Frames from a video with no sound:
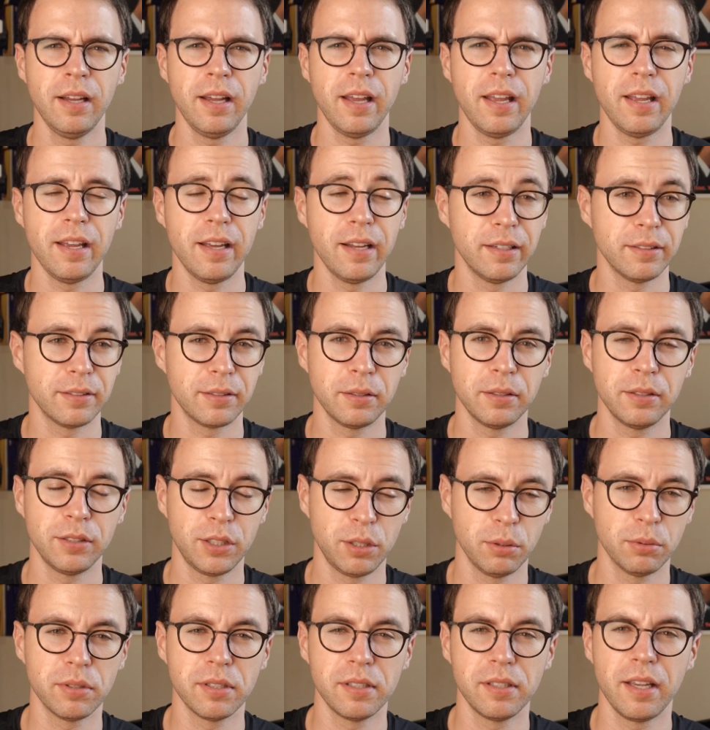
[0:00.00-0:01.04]
And
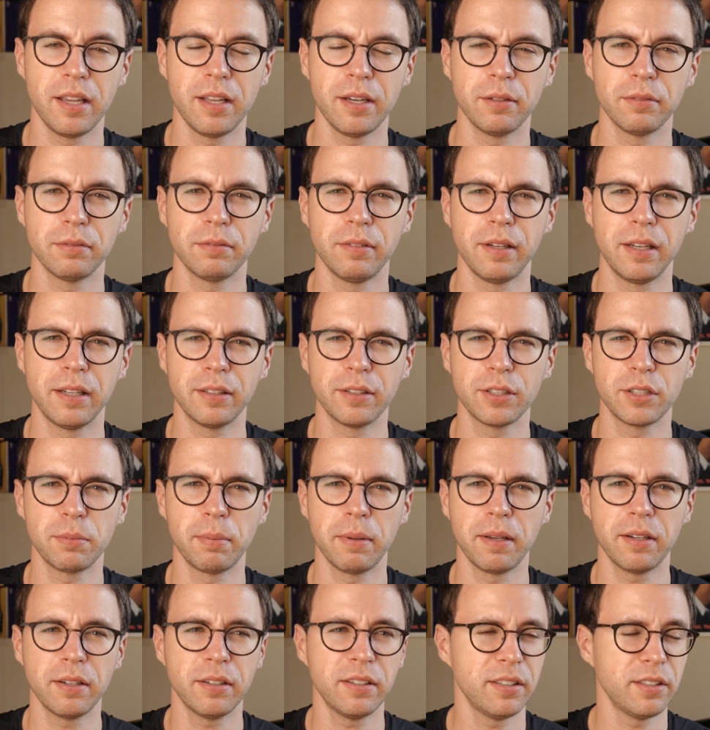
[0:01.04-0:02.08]
she was a native English
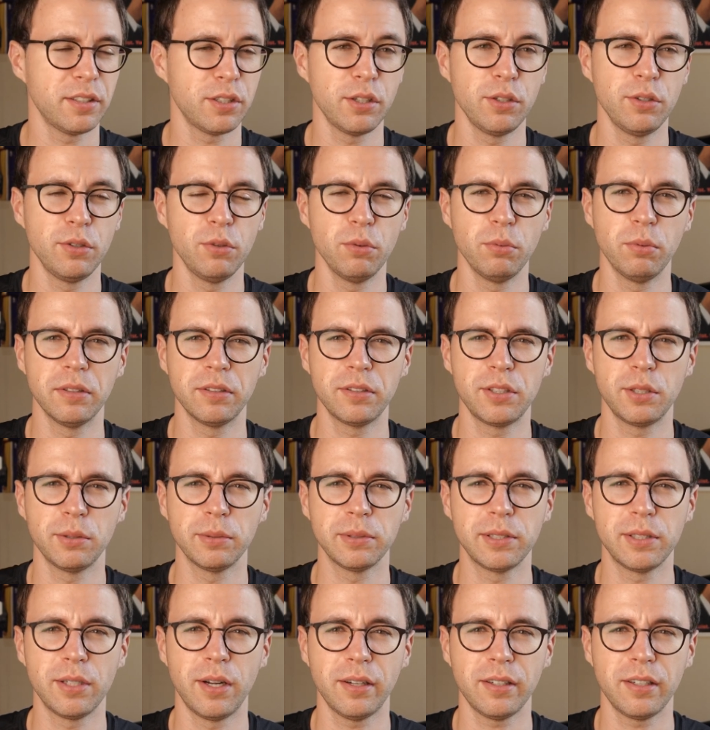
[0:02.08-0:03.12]
speaker and she knew what she
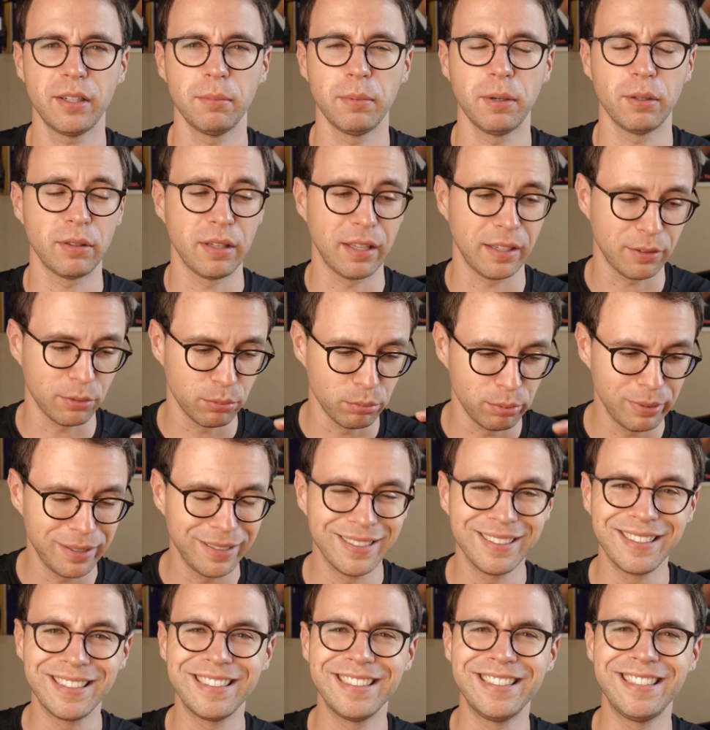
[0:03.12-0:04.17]
was talking about, like
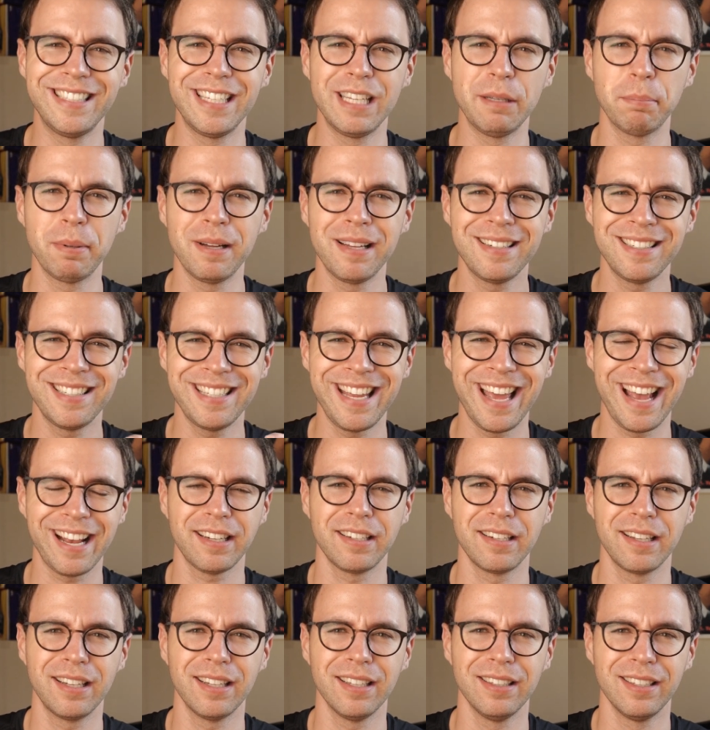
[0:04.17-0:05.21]
real deep
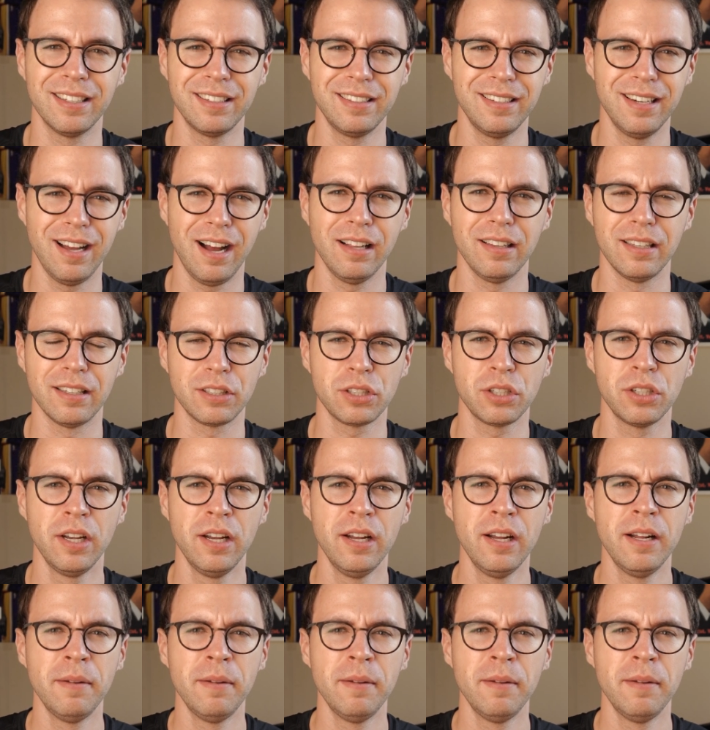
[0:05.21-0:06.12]
technical knowledge